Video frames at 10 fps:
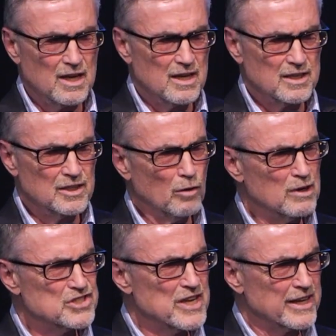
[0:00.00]
You know what
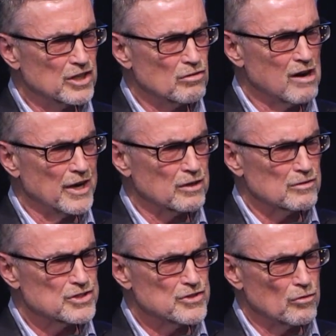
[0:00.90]
2 Chronicles
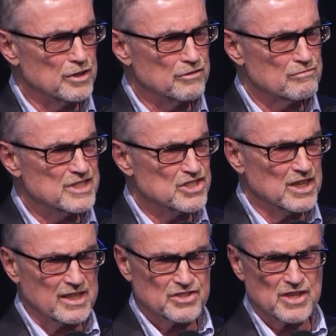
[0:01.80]

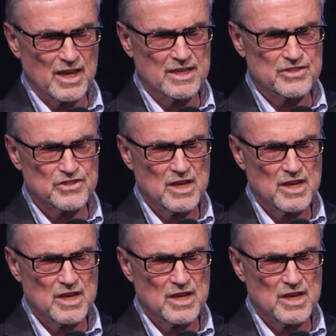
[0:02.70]
33:6 says?